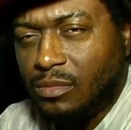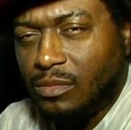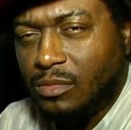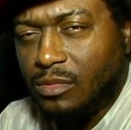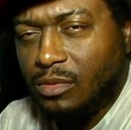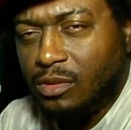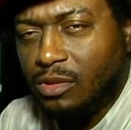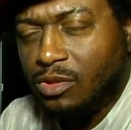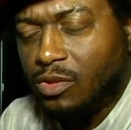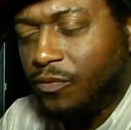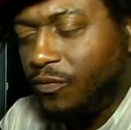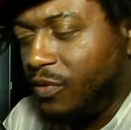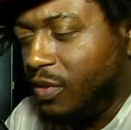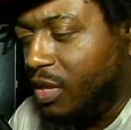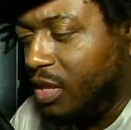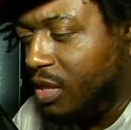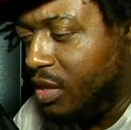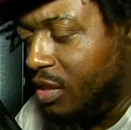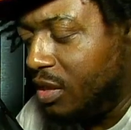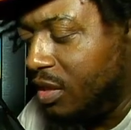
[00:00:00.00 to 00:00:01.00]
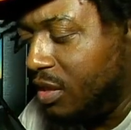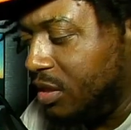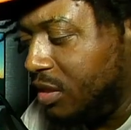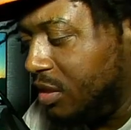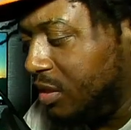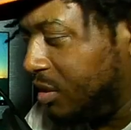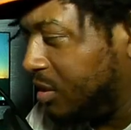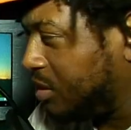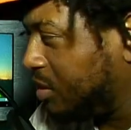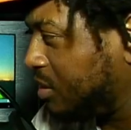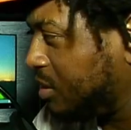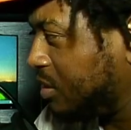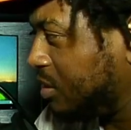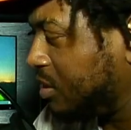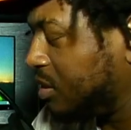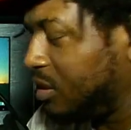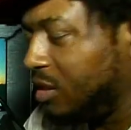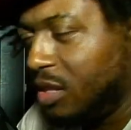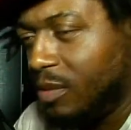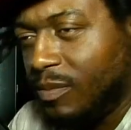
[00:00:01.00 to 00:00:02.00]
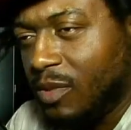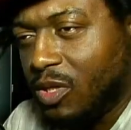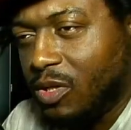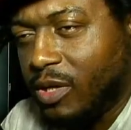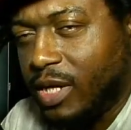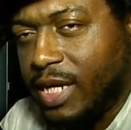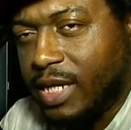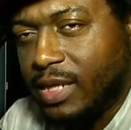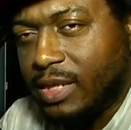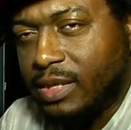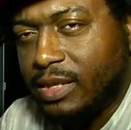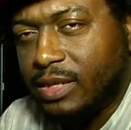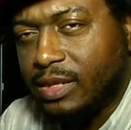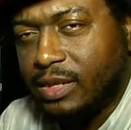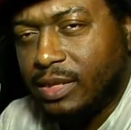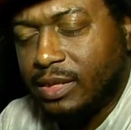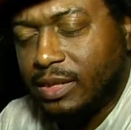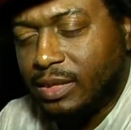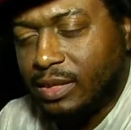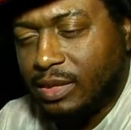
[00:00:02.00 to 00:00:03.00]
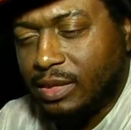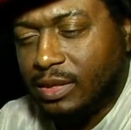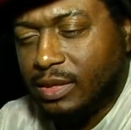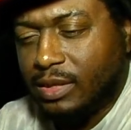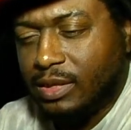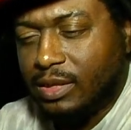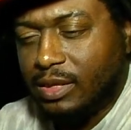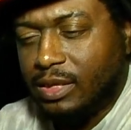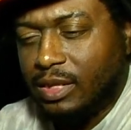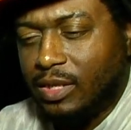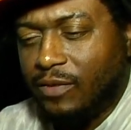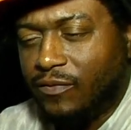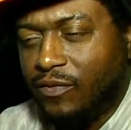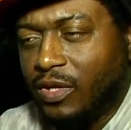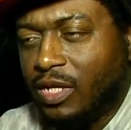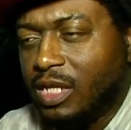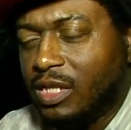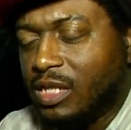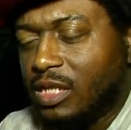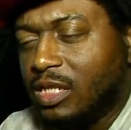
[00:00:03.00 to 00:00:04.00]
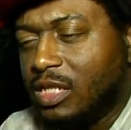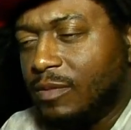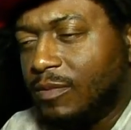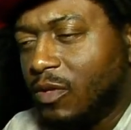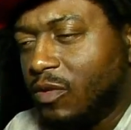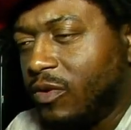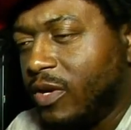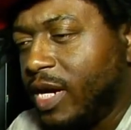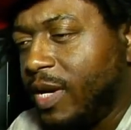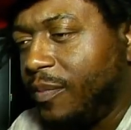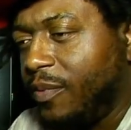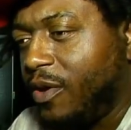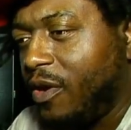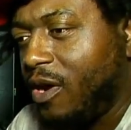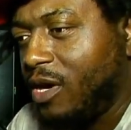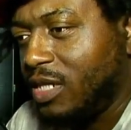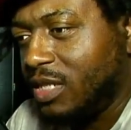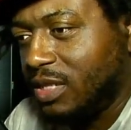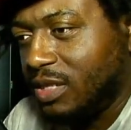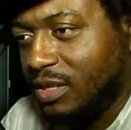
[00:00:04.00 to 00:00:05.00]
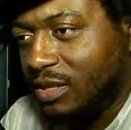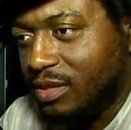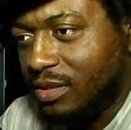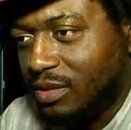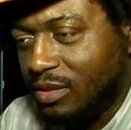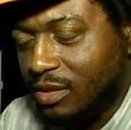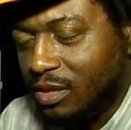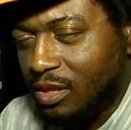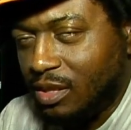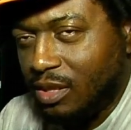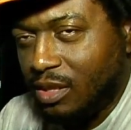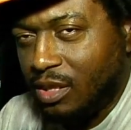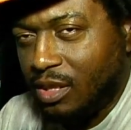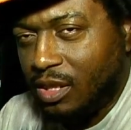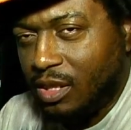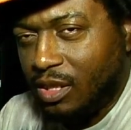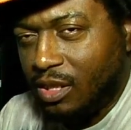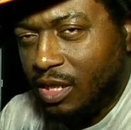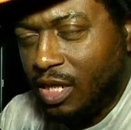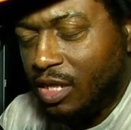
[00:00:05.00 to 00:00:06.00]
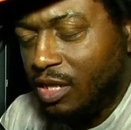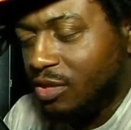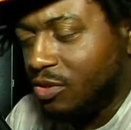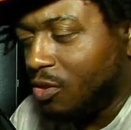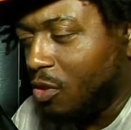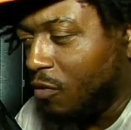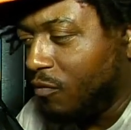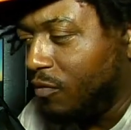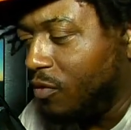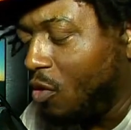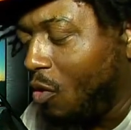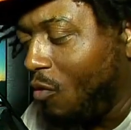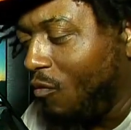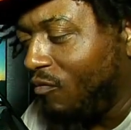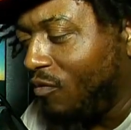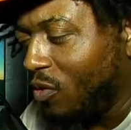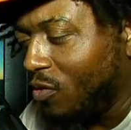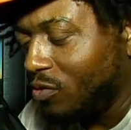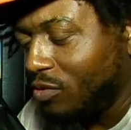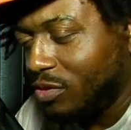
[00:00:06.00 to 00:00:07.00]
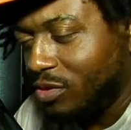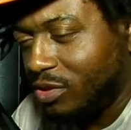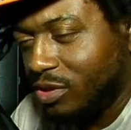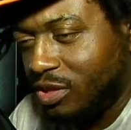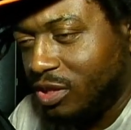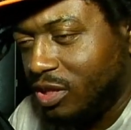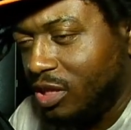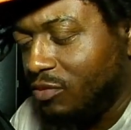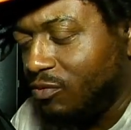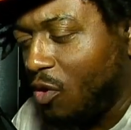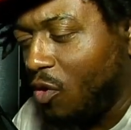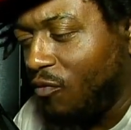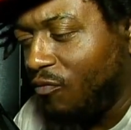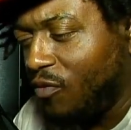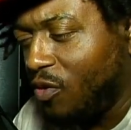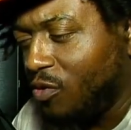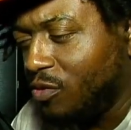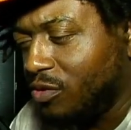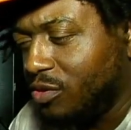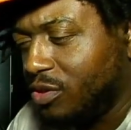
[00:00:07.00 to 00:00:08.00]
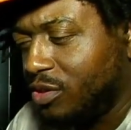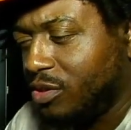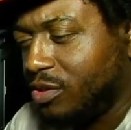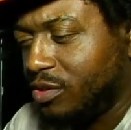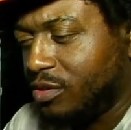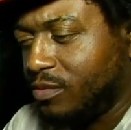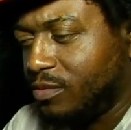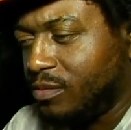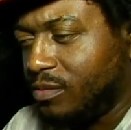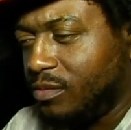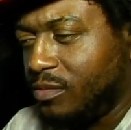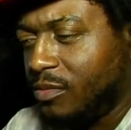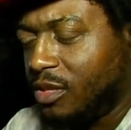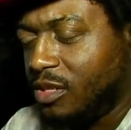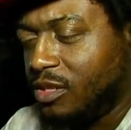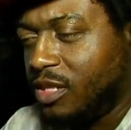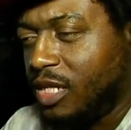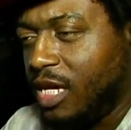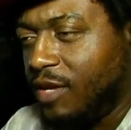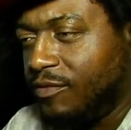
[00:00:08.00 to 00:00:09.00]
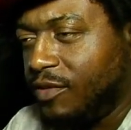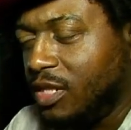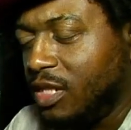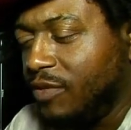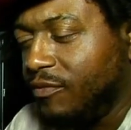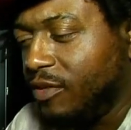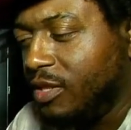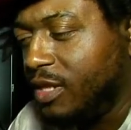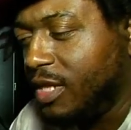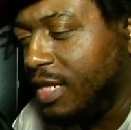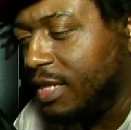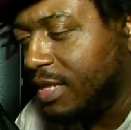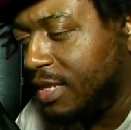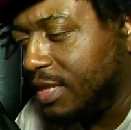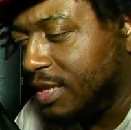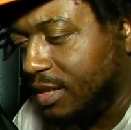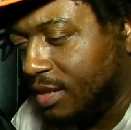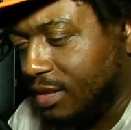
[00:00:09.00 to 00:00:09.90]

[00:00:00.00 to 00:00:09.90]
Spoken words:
So forget these Democrats. Forget the Democrat Party. They deserve no votes, 0 votes, because they have delivered nothing.